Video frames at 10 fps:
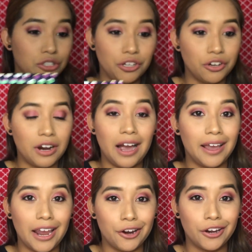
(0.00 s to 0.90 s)
under your
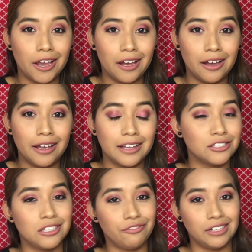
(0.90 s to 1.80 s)
eye area
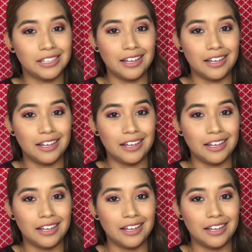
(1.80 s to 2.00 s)
and stuff like